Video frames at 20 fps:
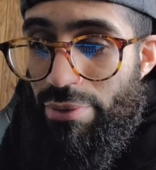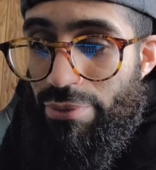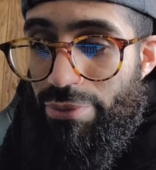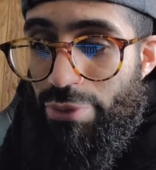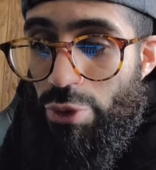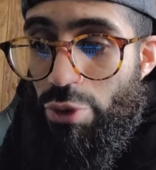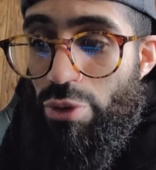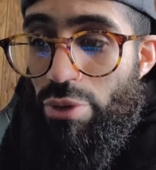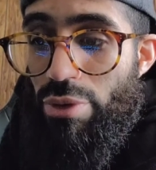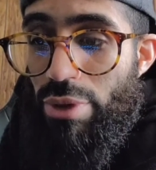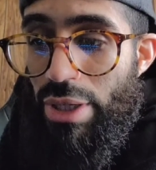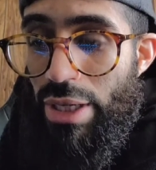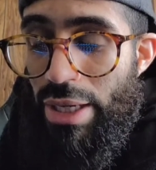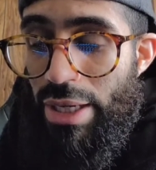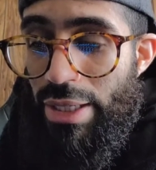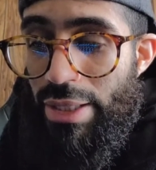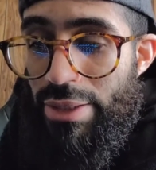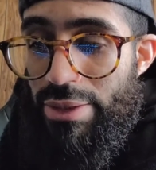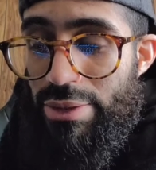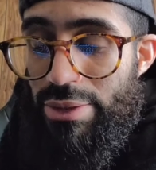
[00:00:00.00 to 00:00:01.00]
fuel
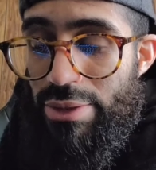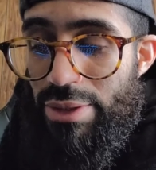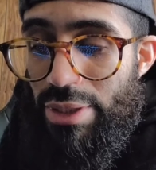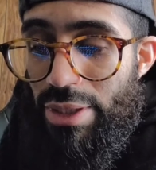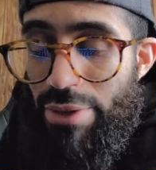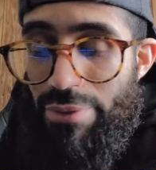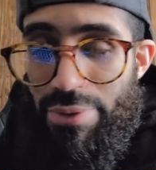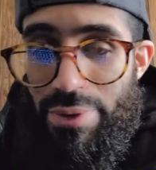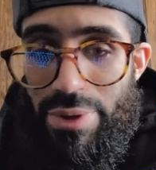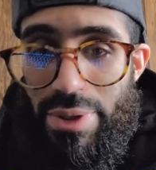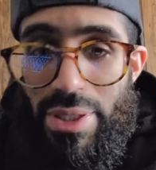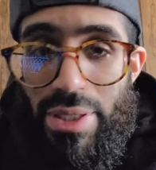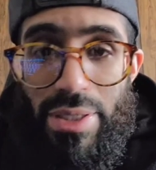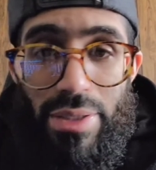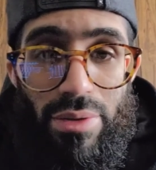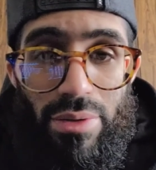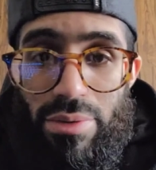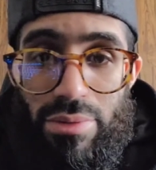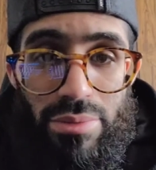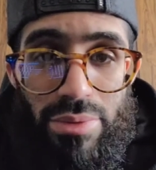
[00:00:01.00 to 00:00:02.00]
lines and
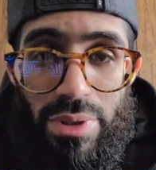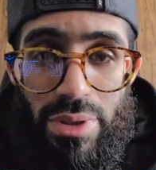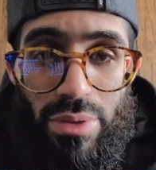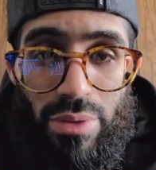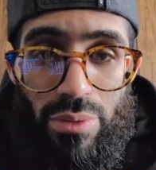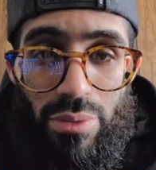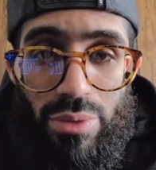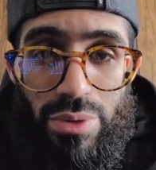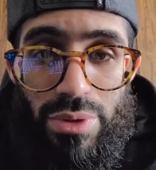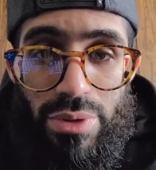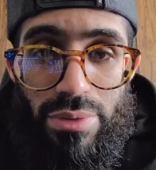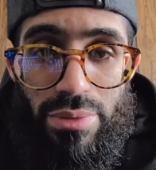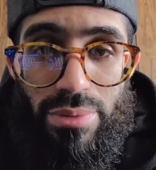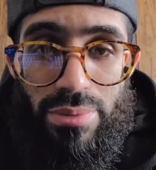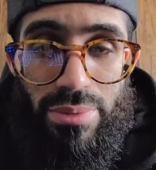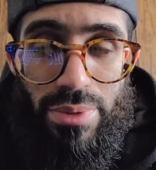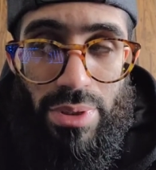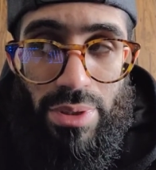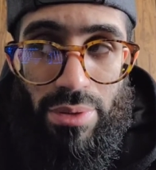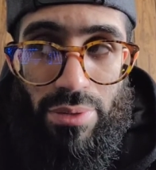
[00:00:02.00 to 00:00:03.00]
everything. It was
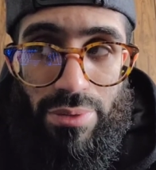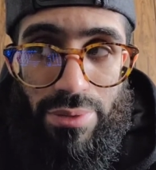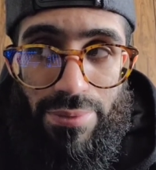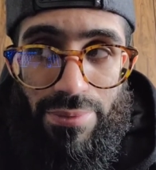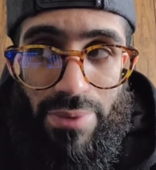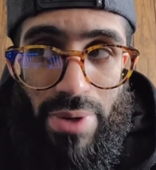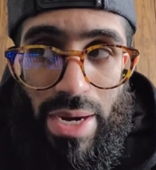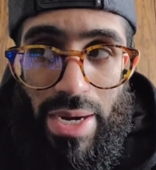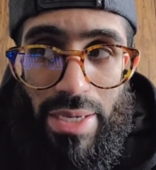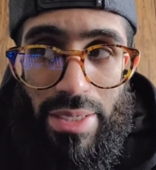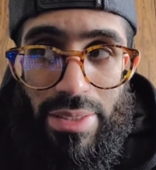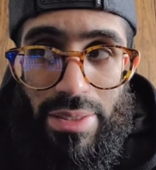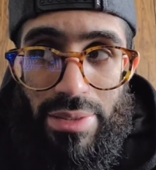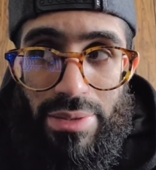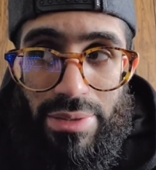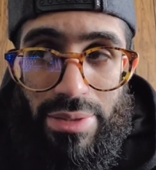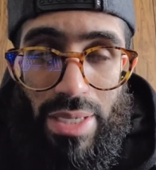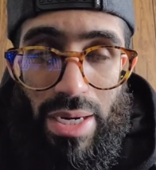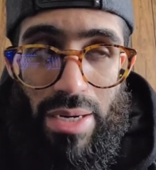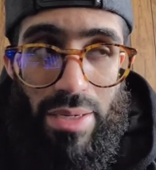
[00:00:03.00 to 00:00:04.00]
fine
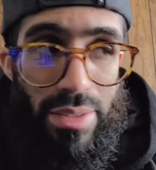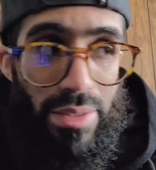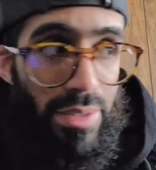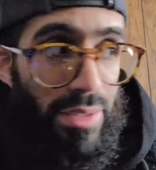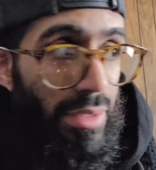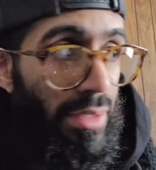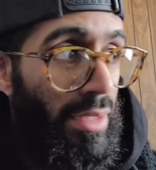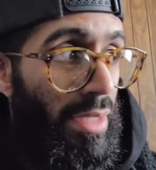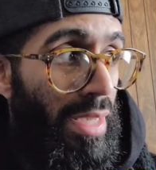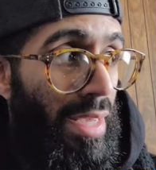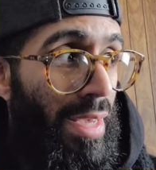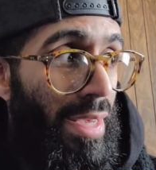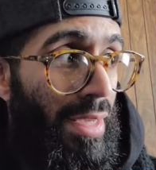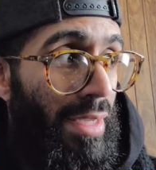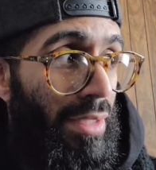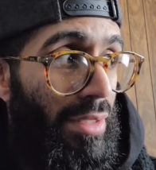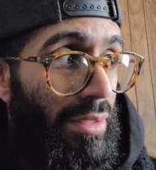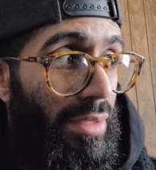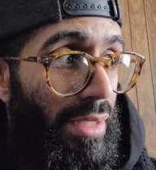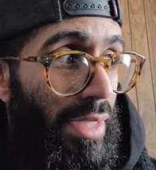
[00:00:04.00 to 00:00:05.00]
entirely.
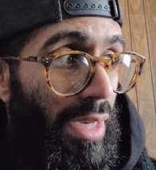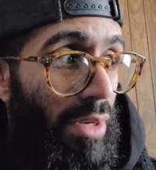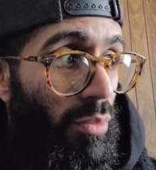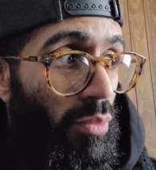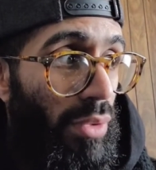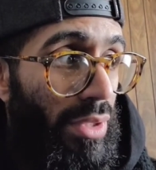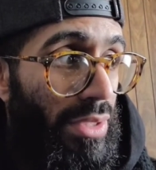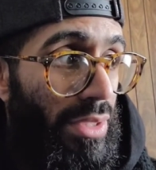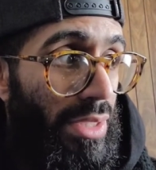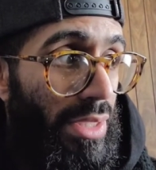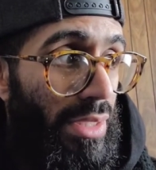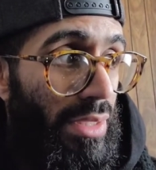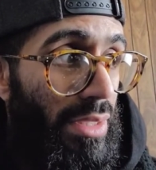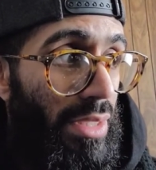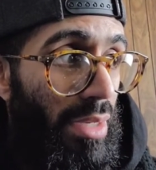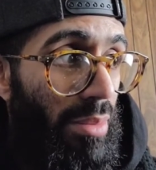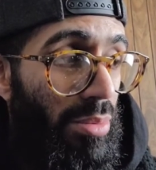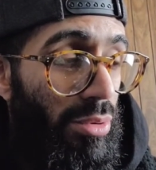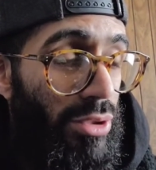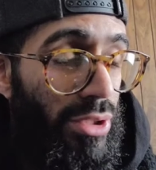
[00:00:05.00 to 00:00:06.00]
Then once he
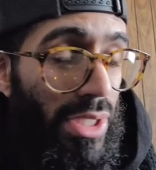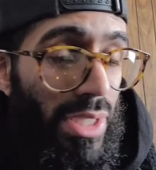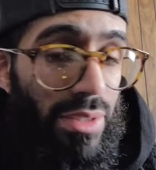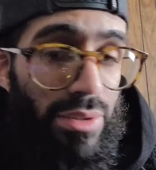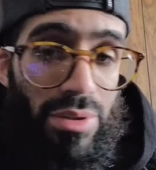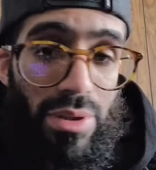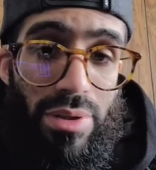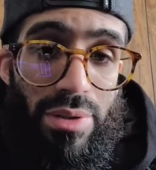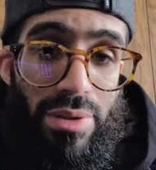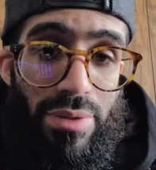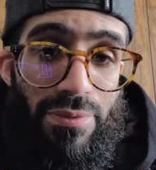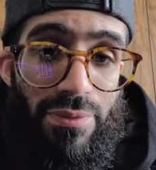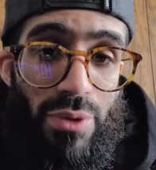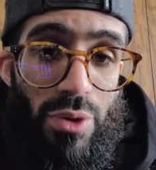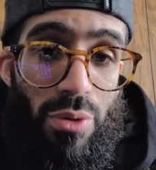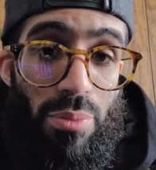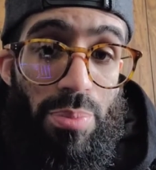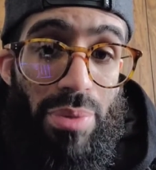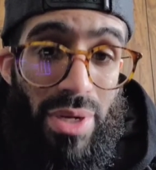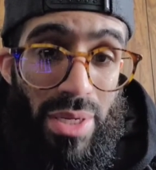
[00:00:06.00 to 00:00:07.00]
double checked on the
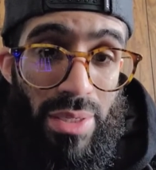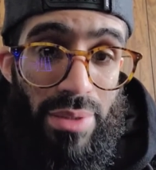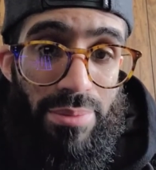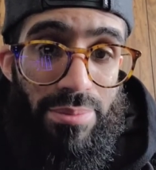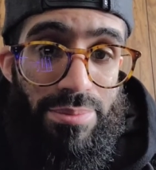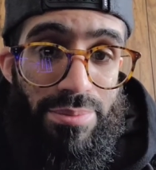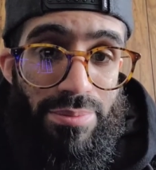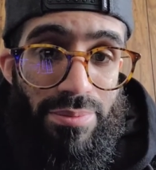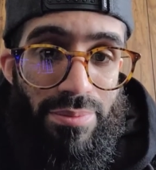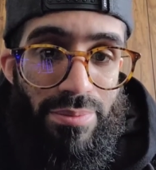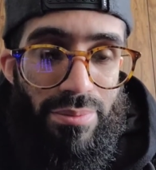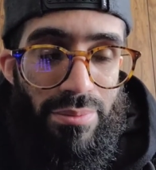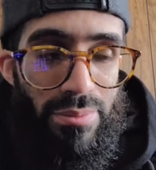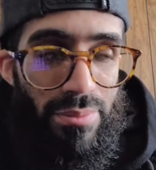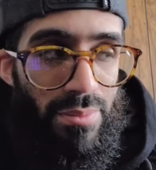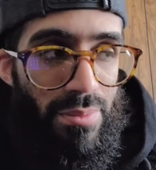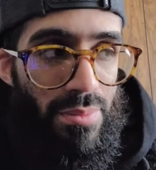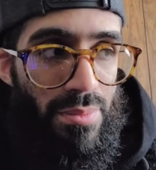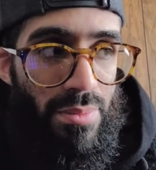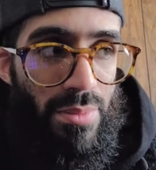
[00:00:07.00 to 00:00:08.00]
fuel pump
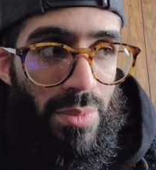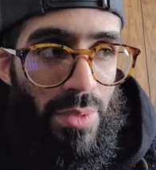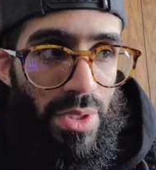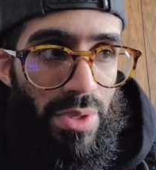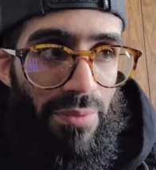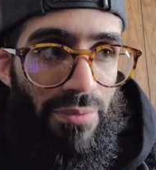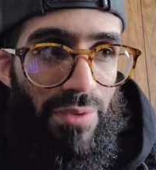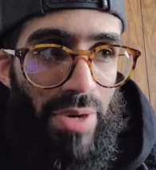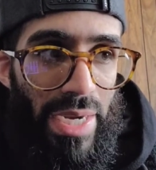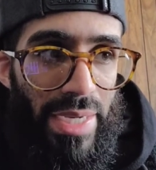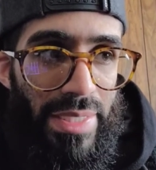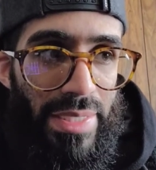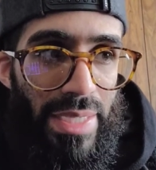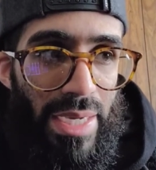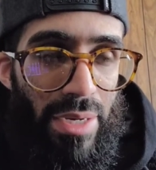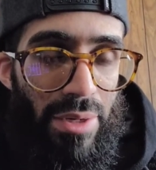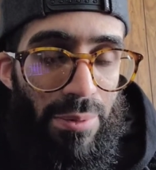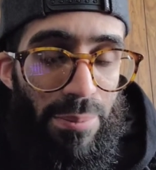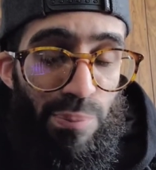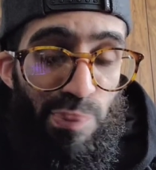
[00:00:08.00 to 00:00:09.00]
to find
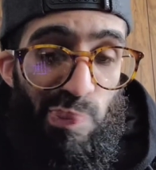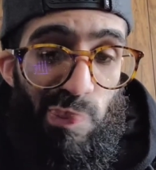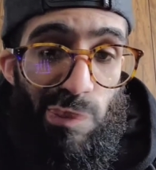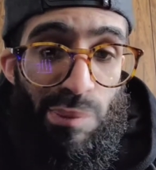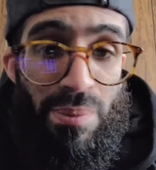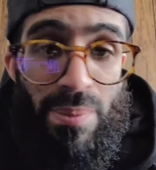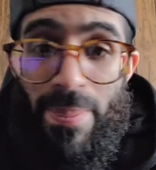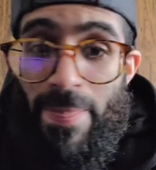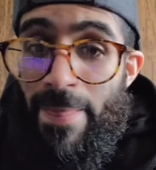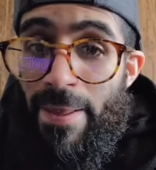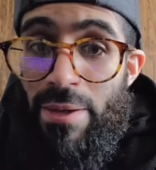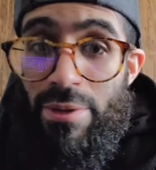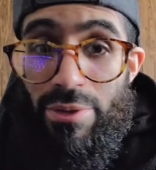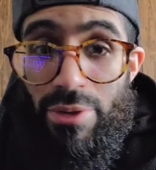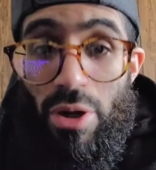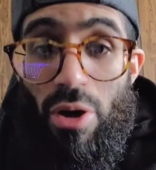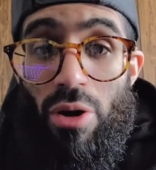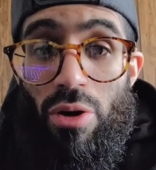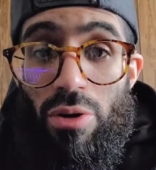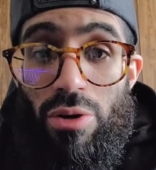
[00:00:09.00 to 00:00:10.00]
out
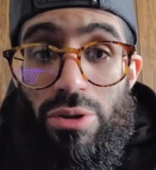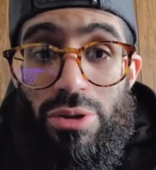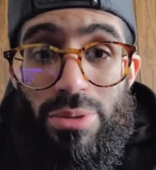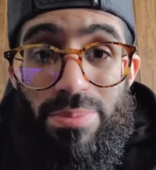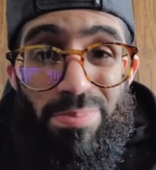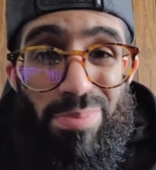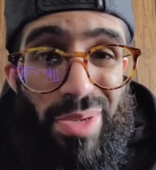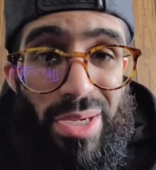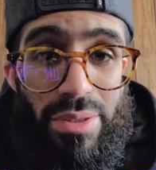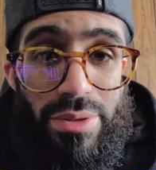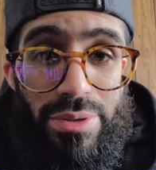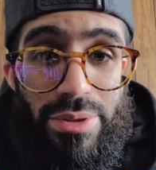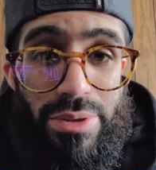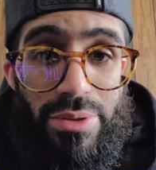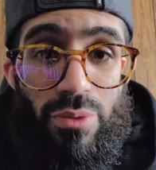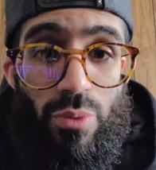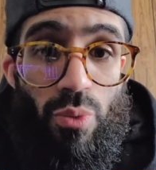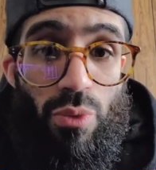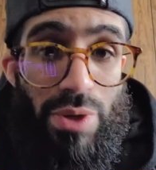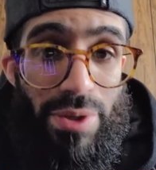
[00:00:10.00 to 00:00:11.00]
the hose
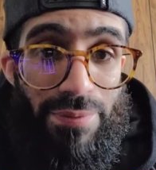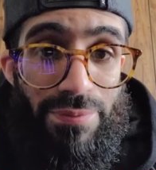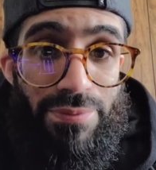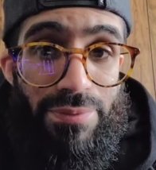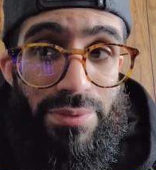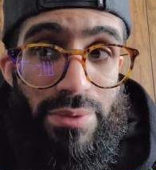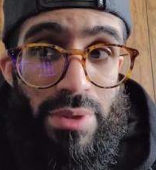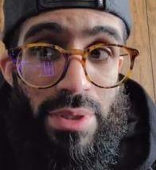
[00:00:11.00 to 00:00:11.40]
burst with